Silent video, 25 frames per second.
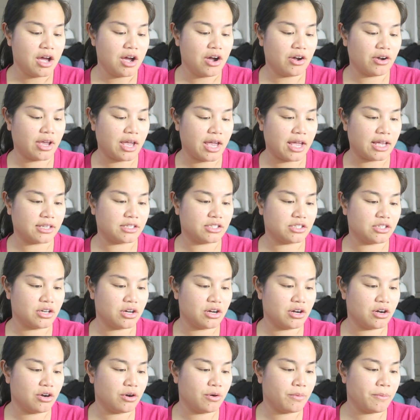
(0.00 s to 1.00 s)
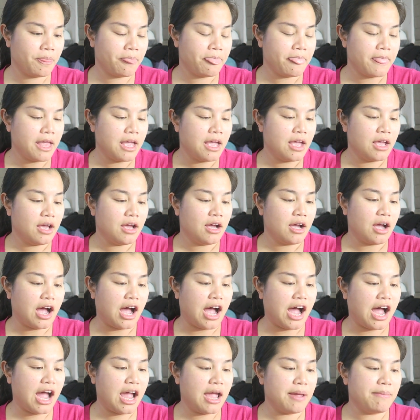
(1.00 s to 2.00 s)
Okay, so
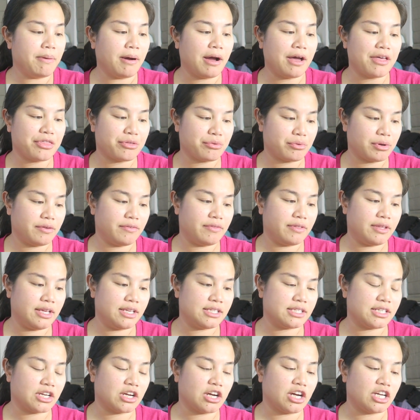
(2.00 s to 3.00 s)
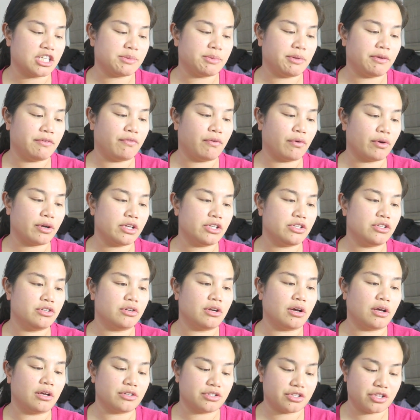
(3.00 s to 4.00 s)
I bought three of these. It cost me
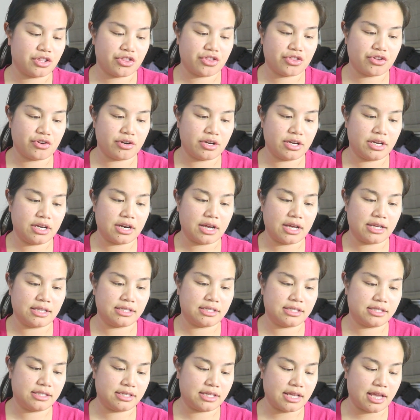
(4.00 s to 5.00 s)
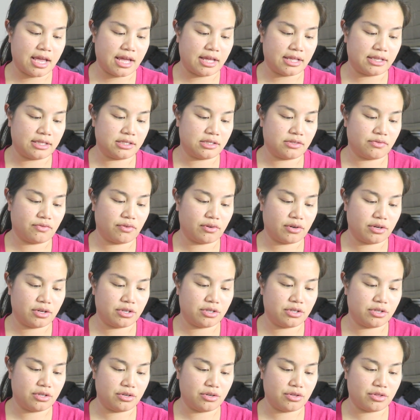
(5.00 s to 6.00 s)
$42.39.
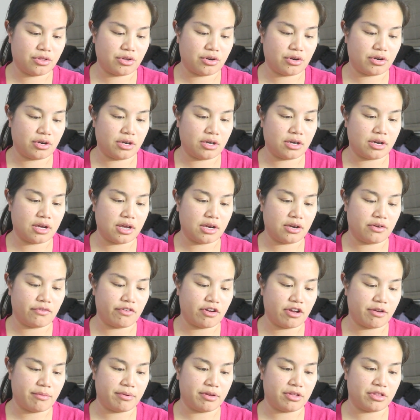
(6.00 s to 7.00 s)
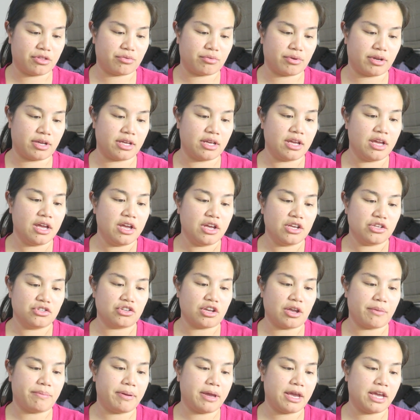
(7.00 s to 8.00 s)
42.39 divided by three.
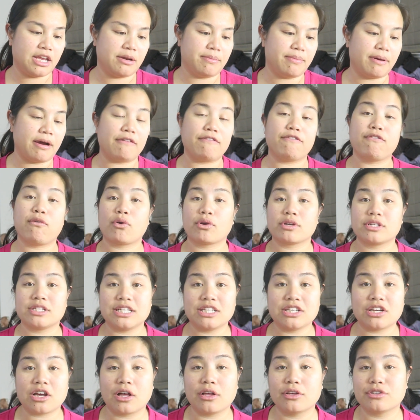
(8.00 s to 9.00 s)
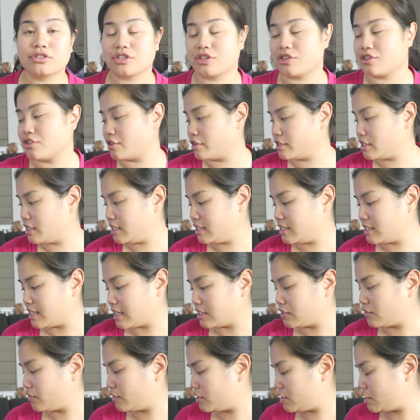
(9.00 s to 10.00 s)
So I paid about
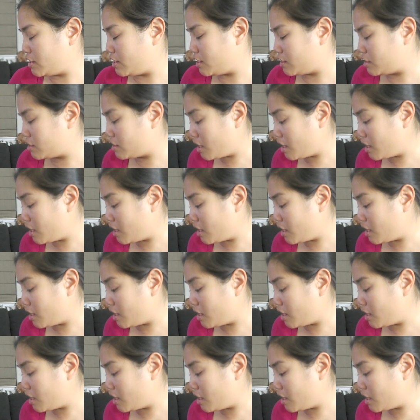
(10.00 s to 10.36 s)
$14.13 for each of these.